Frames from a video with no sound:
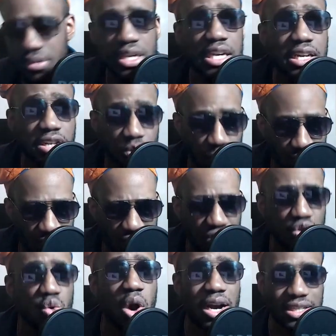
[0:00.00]
It is what it is.
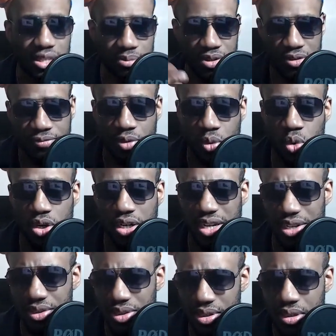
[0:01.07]
You accept it for what it
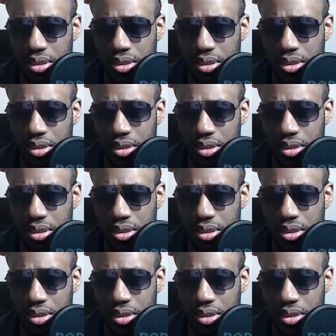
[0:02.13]
is.